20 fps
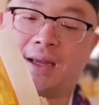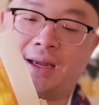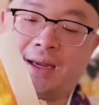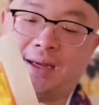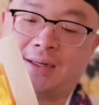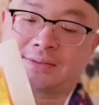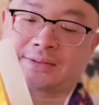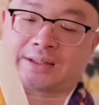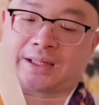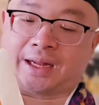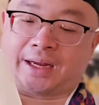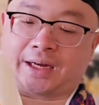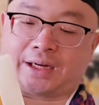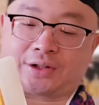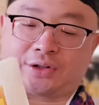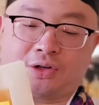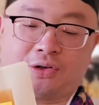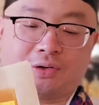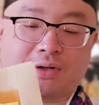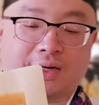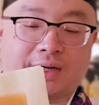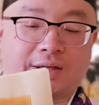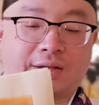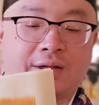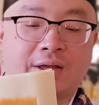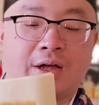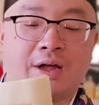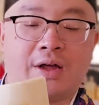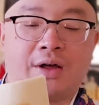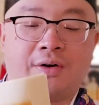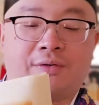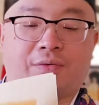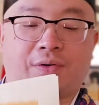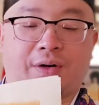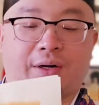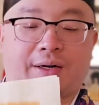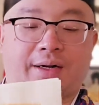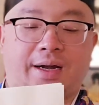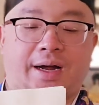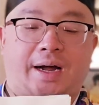is like a token for
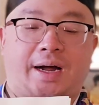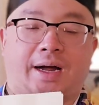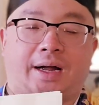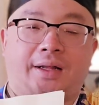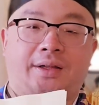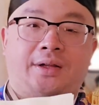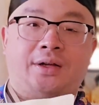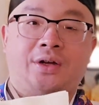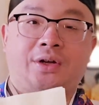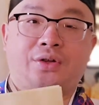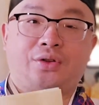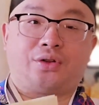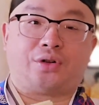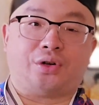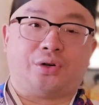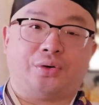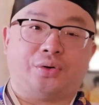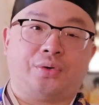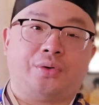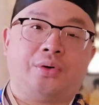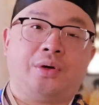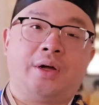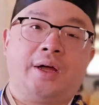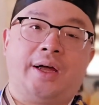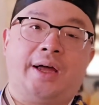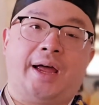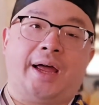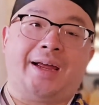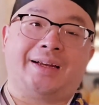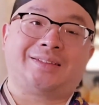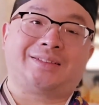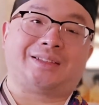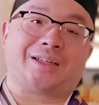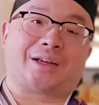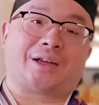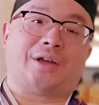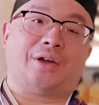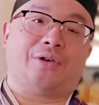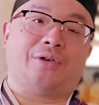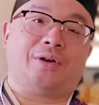the god to
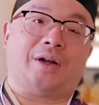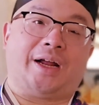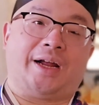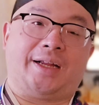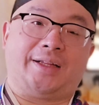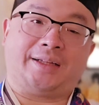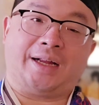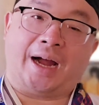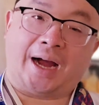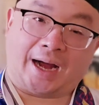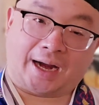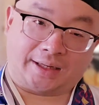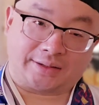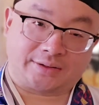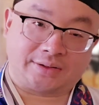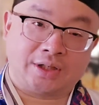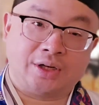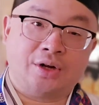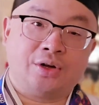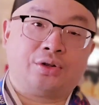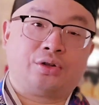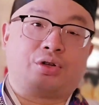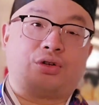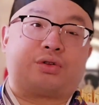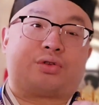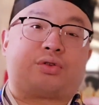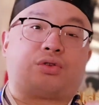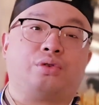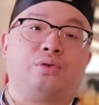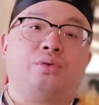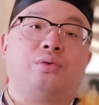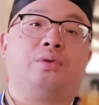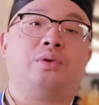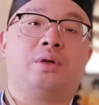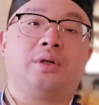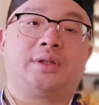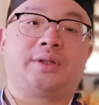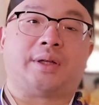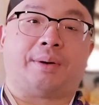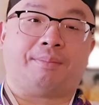execute a task, to do
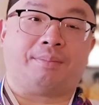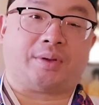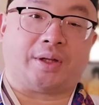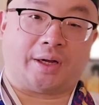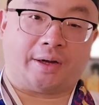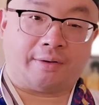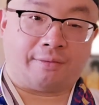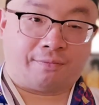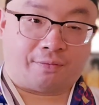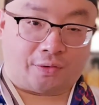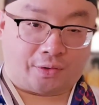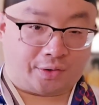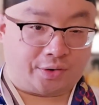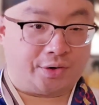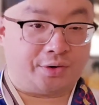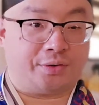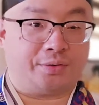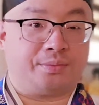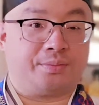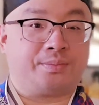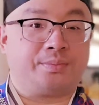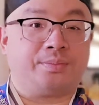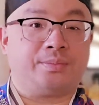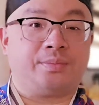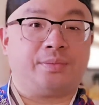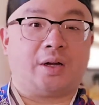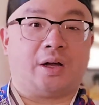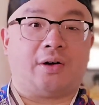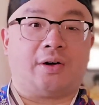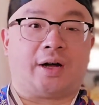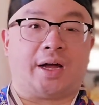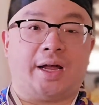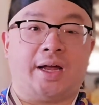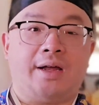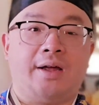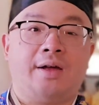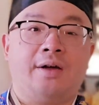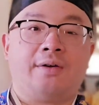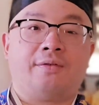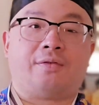something for you.
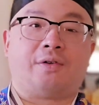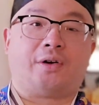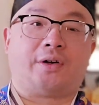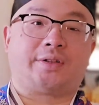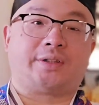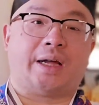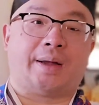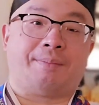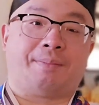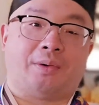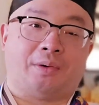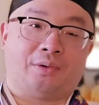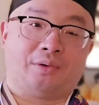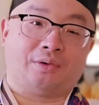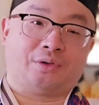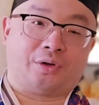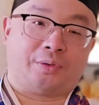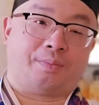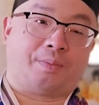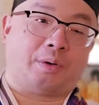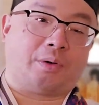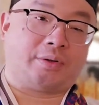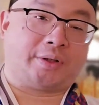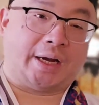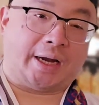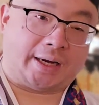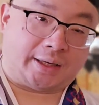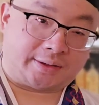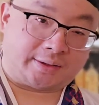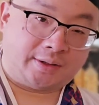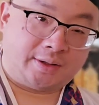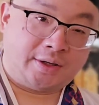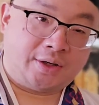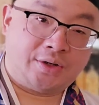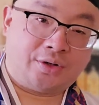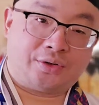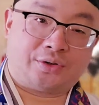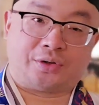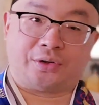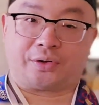Okay? For example, to protect,
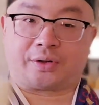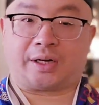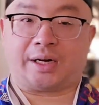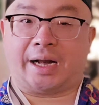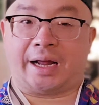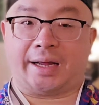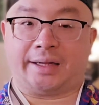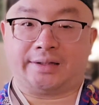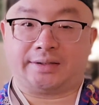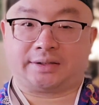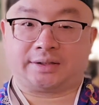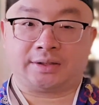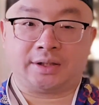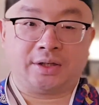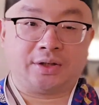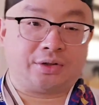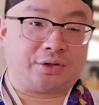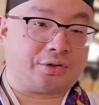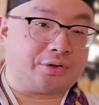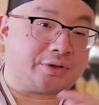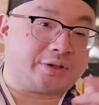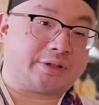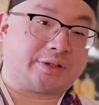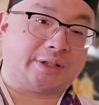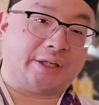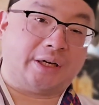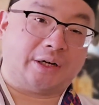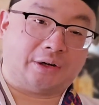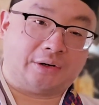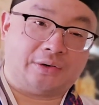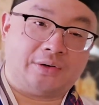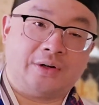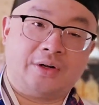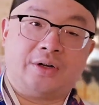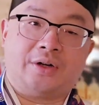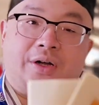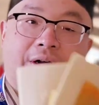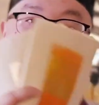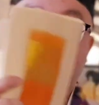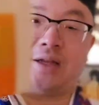to cleanse, to seal,
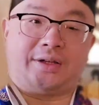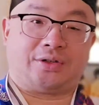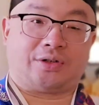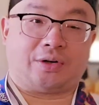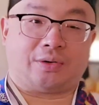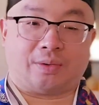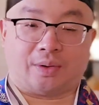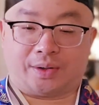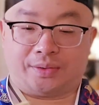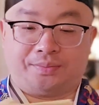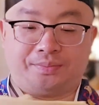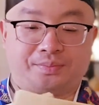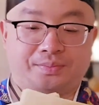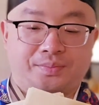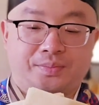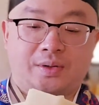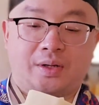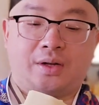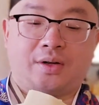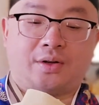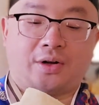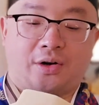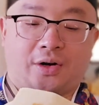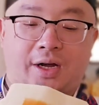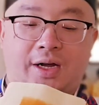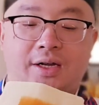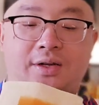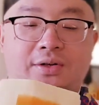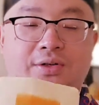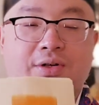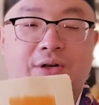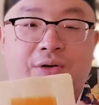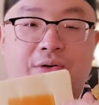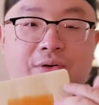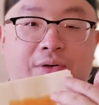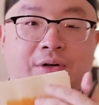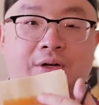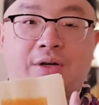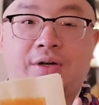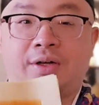and so on. Okay?
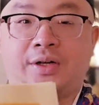So